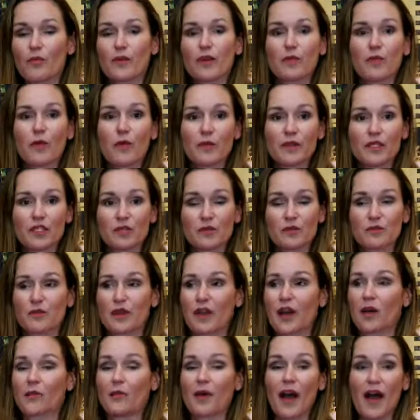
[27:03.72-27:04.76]
what we do is we
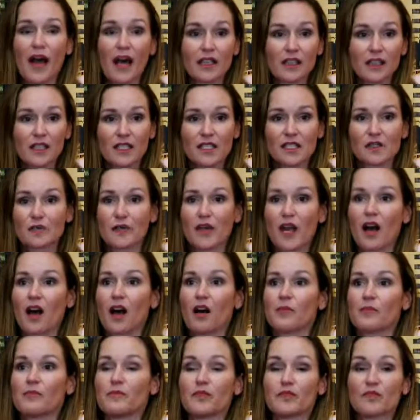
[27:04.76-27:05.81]
help athletes, we
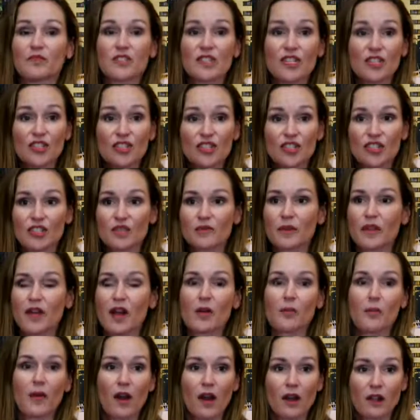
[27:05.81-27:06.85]
help musicians, we
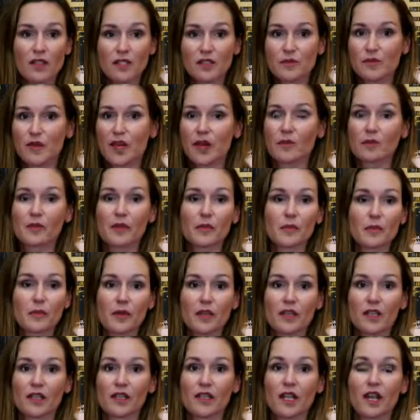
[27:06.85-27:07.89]
help artists, we help people
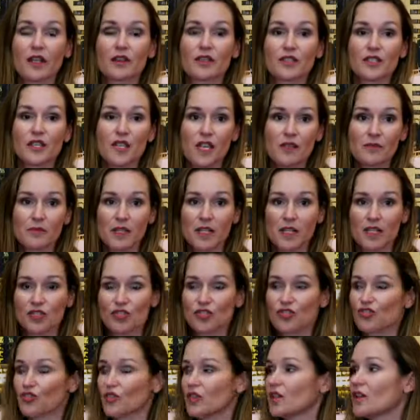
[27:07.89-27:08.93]
in the entertainment
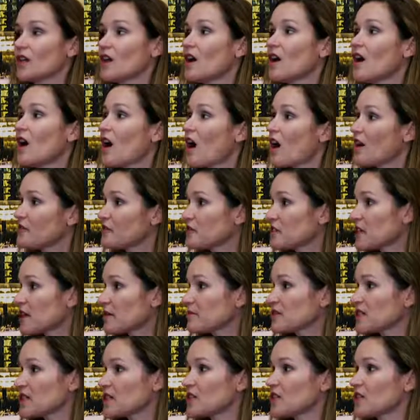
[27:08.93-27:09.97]
industry.
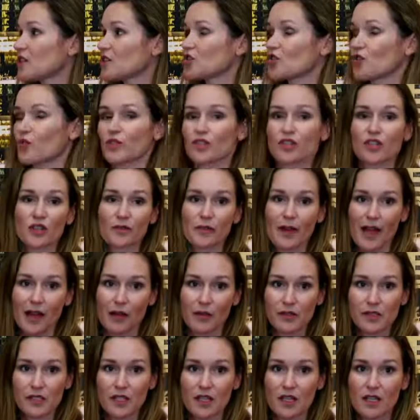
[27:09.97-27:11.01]
Oftentimes they need short-term
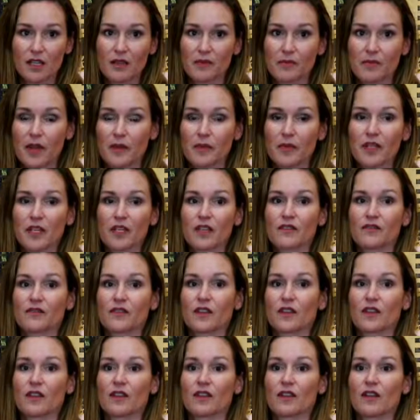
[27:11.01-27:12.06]
housing, maybe if
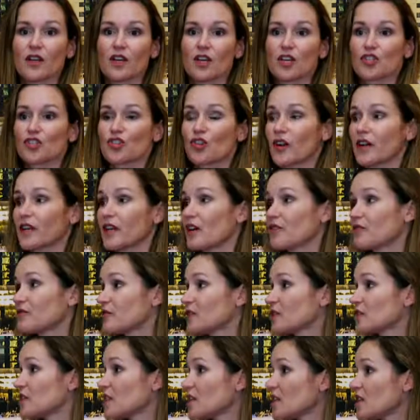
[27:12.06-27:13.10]
they're trying out for
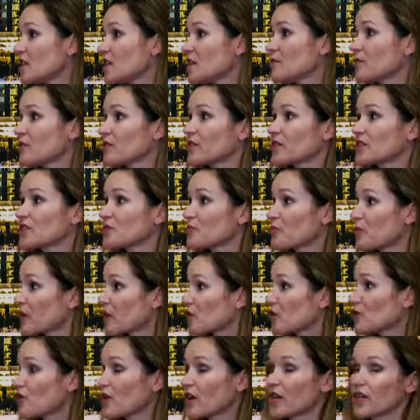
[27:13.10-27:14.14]
a team or if they spring
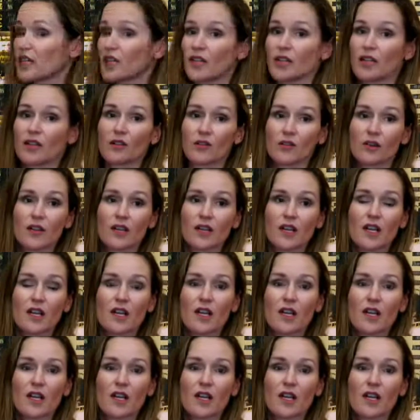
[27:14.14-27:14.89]
training, or